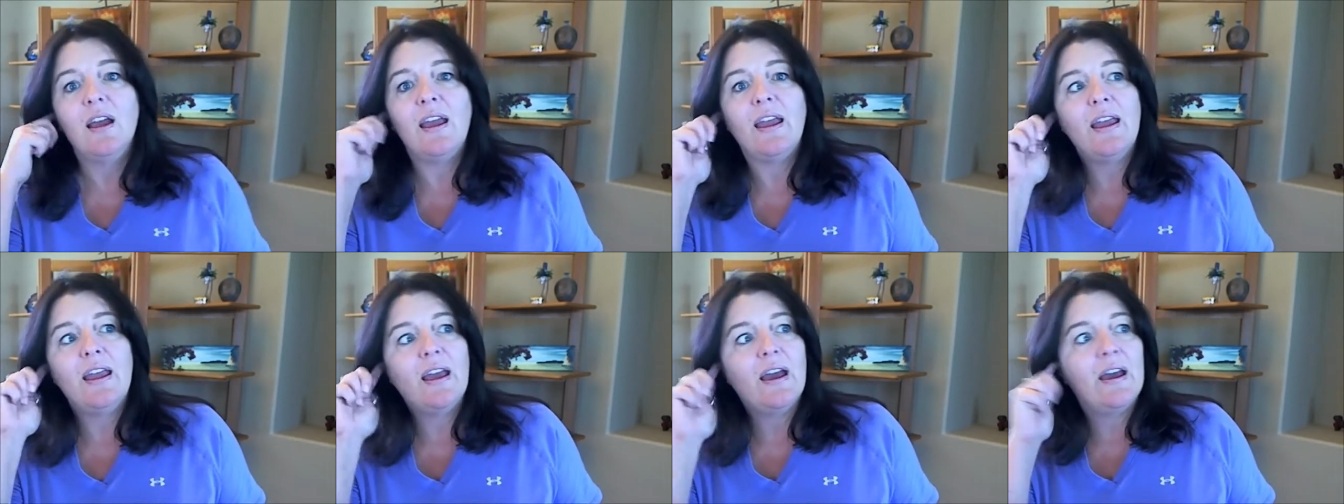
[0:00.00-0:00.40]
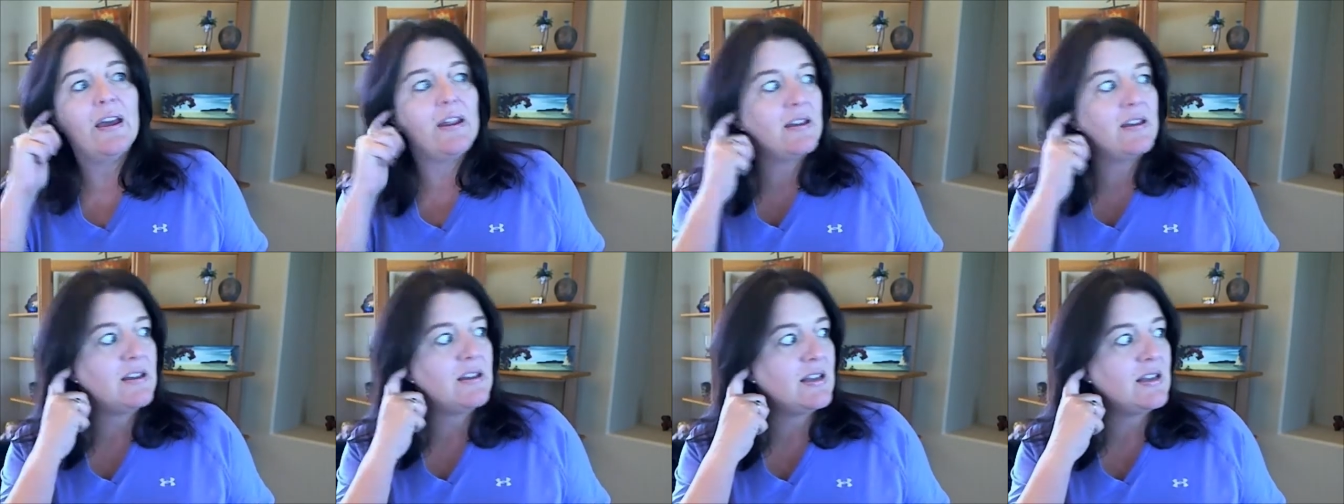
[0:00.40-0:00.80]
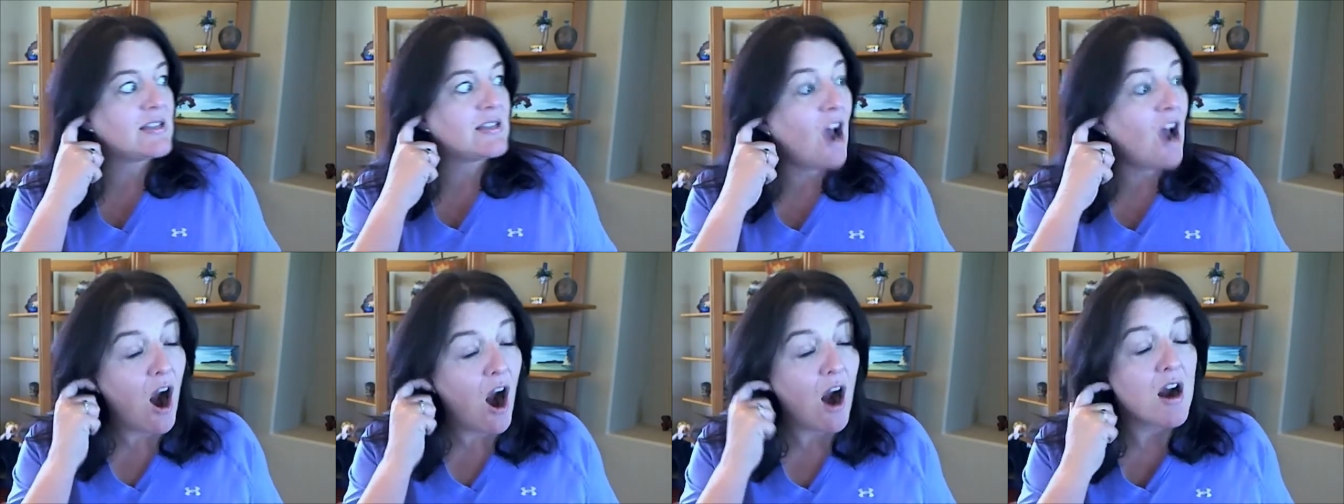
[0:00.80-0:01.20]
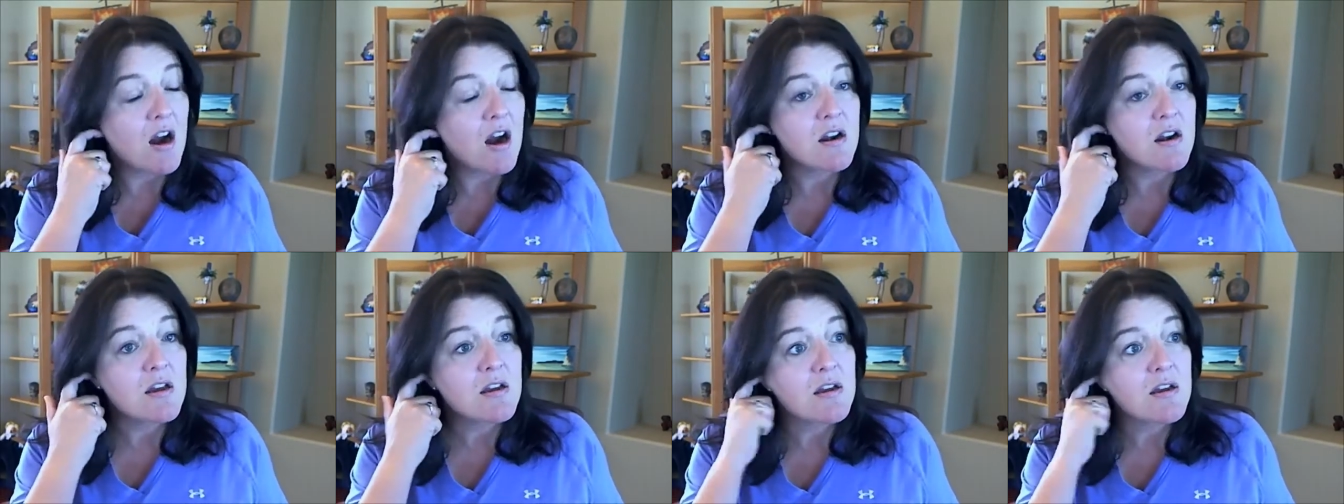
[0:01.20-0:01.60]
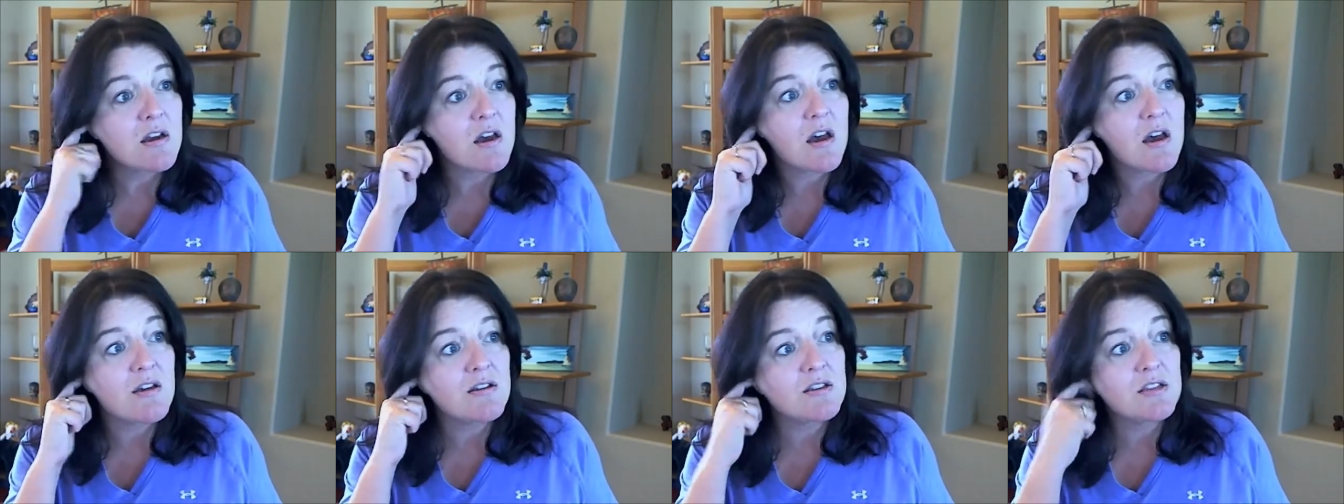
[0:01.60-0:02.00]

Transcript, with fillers: and it's hard uh,